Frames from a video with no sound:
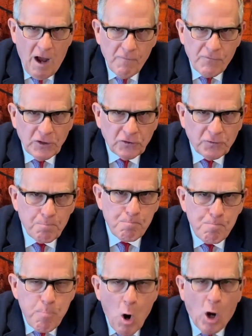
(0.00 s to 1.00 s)
of this
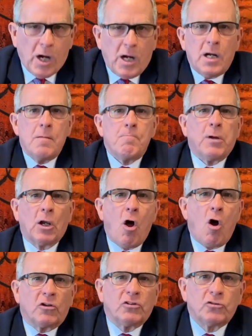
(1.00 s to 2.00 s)
book
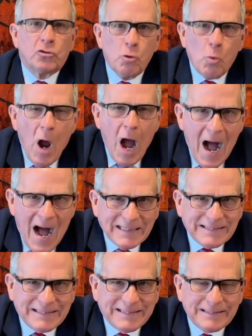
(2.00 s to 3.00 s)
belongs to
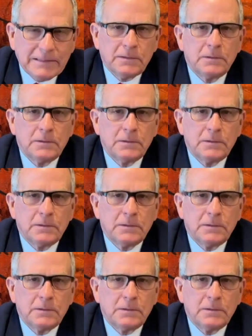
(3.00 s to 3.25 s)
us.